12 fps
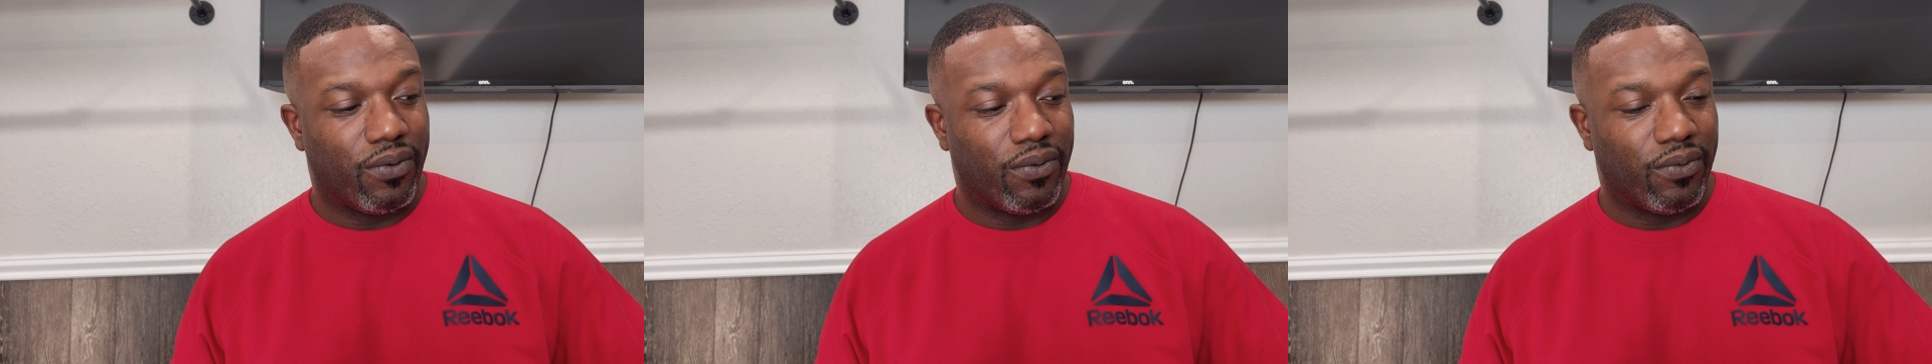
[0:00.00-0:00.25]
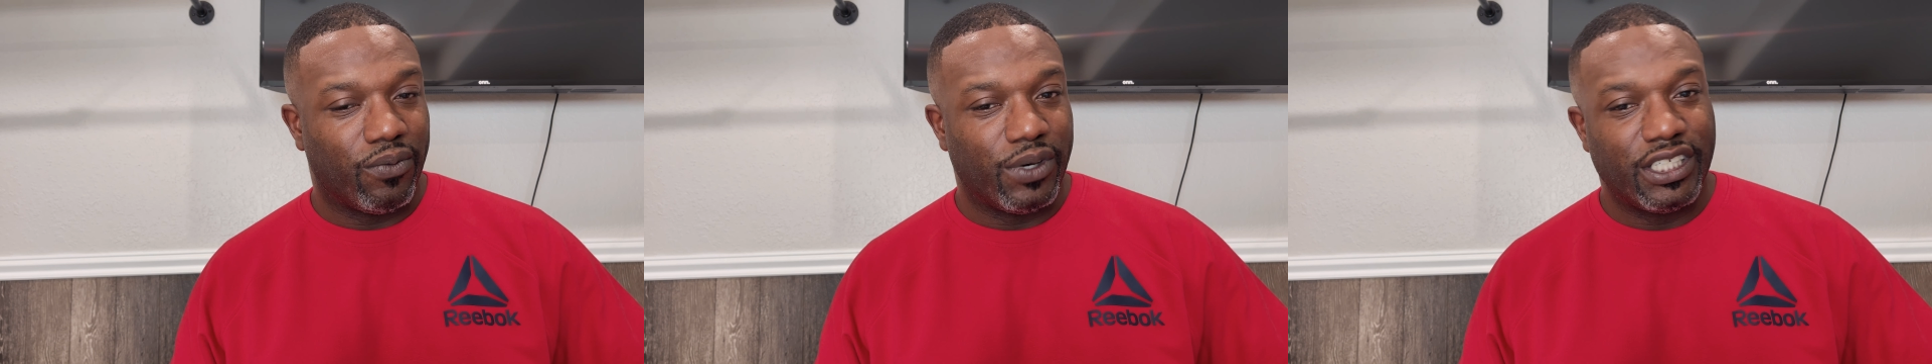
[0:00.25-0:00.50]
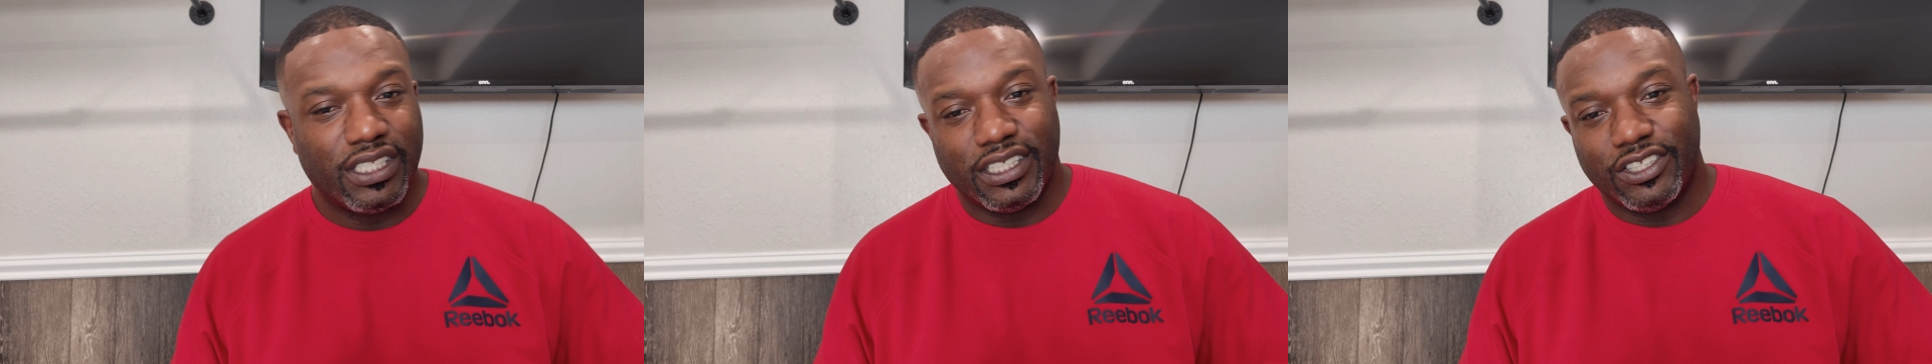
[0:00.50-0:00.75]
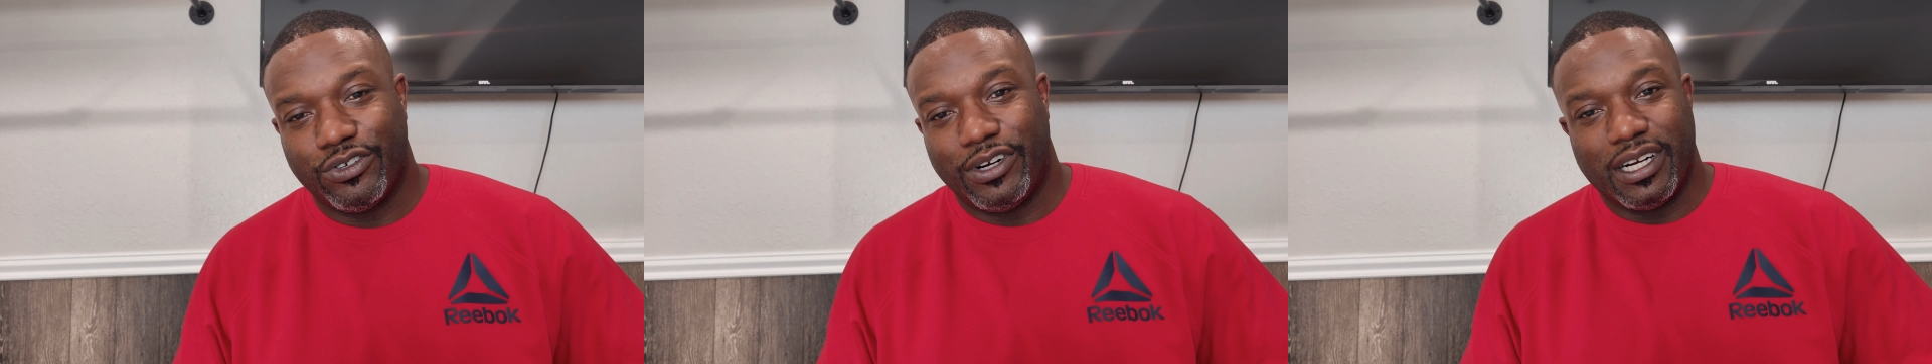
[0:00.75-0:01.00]
We shouldn't
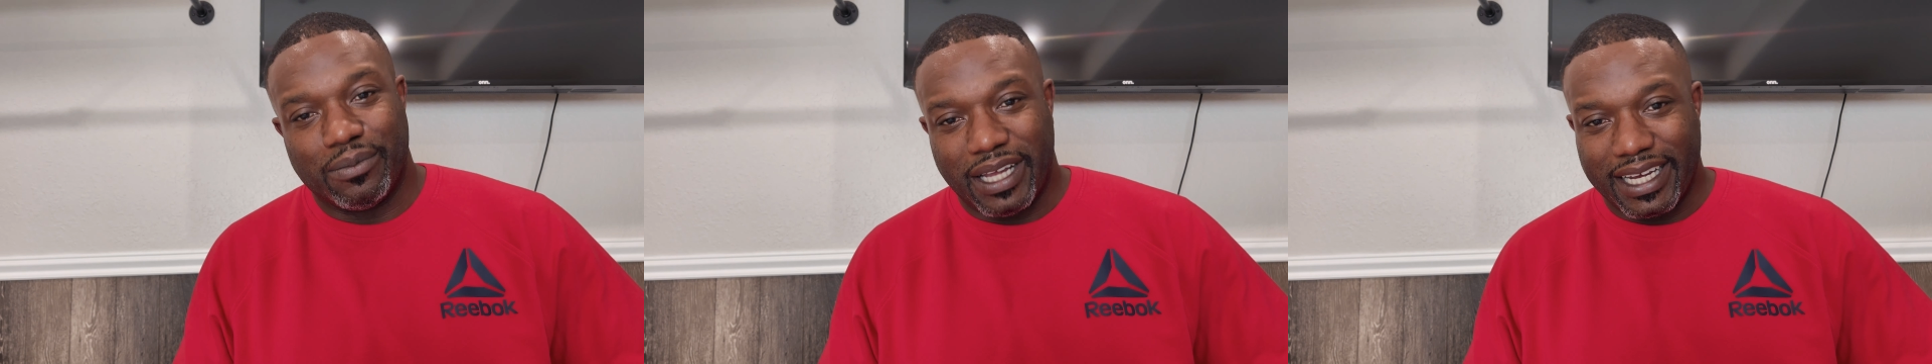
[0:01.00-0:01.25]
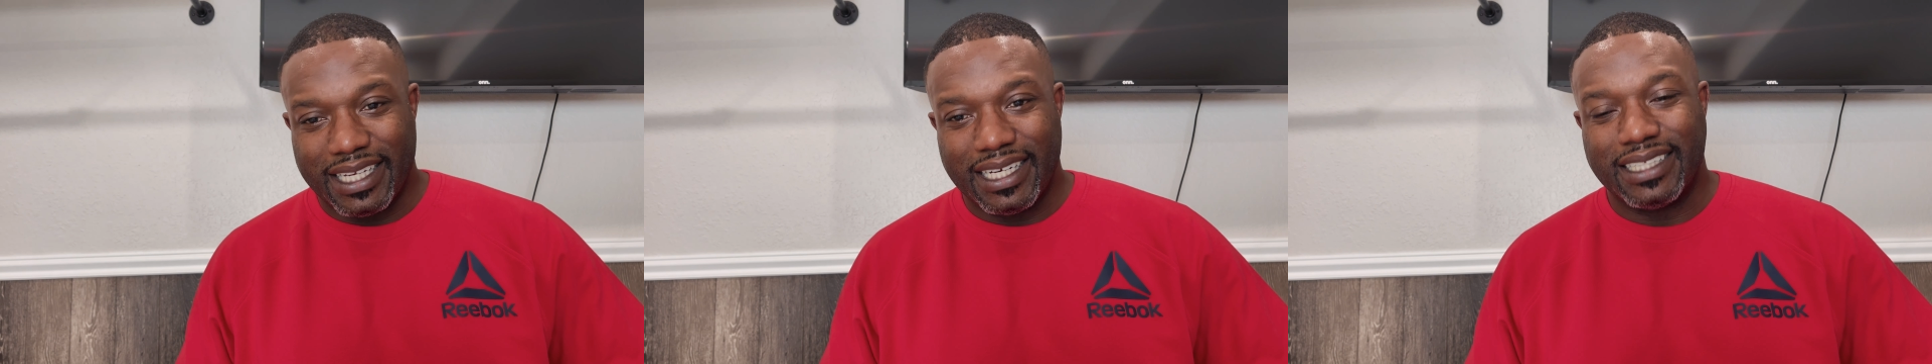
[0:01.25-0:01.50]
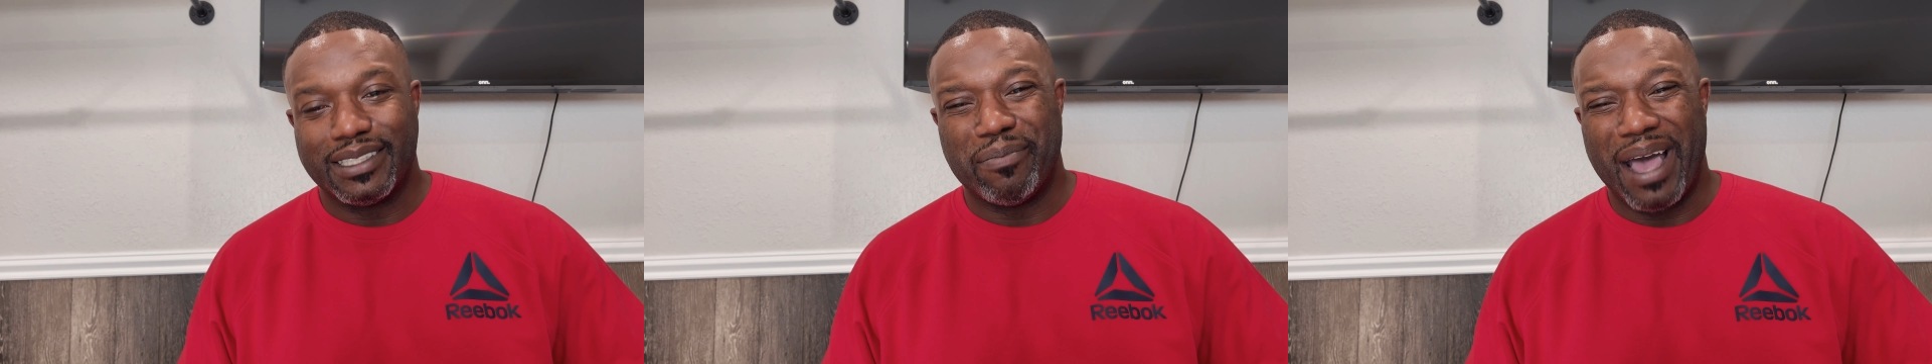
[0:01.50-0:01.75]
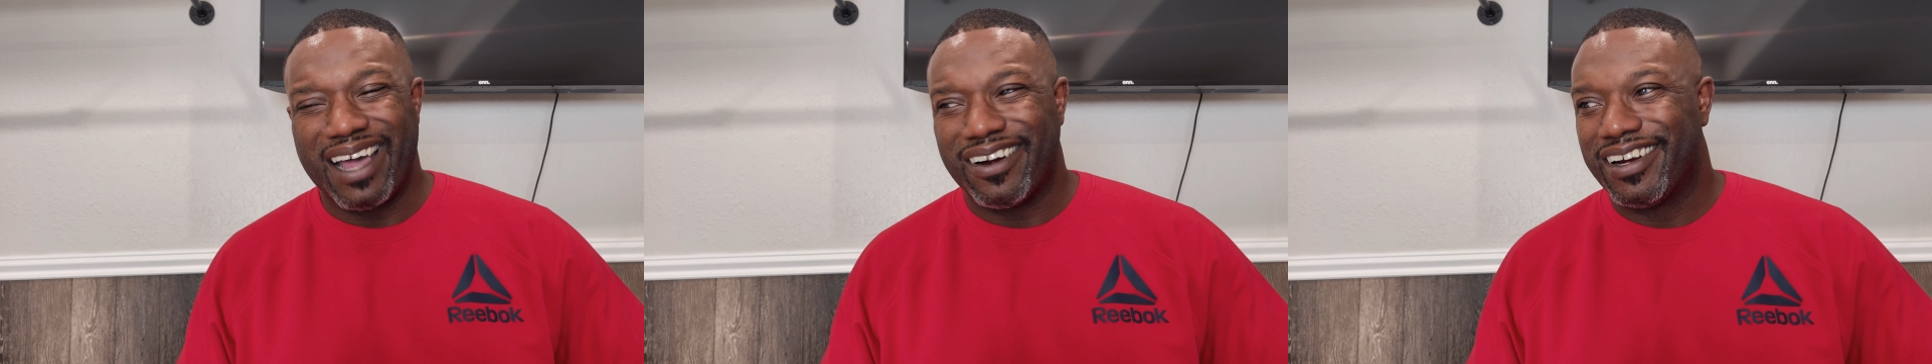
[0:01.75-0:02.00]
treat them like it doesn't
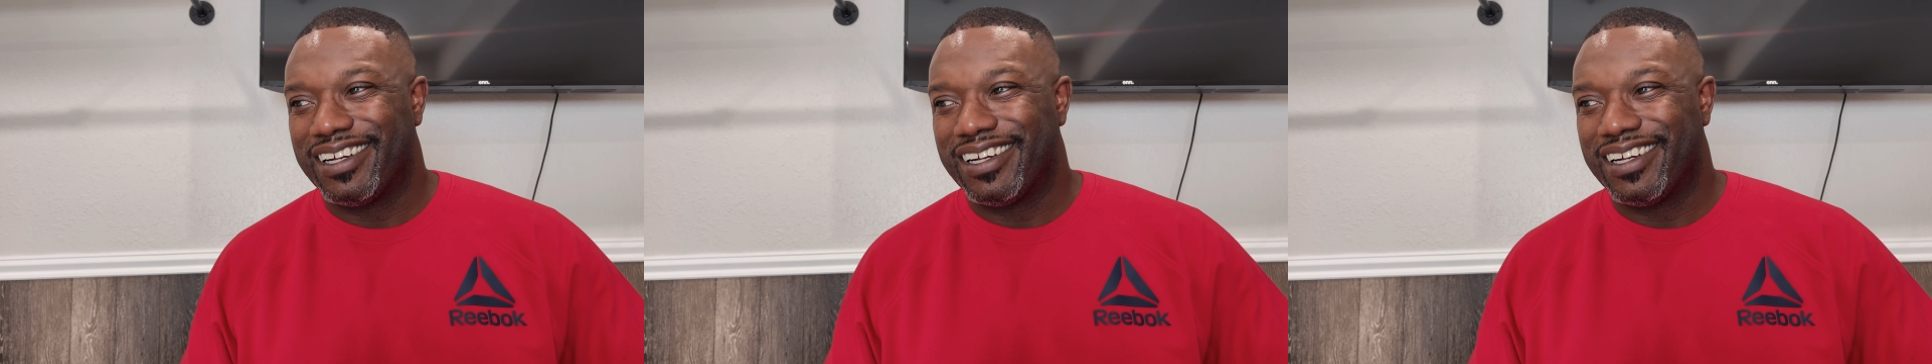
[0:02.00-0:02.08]
matter.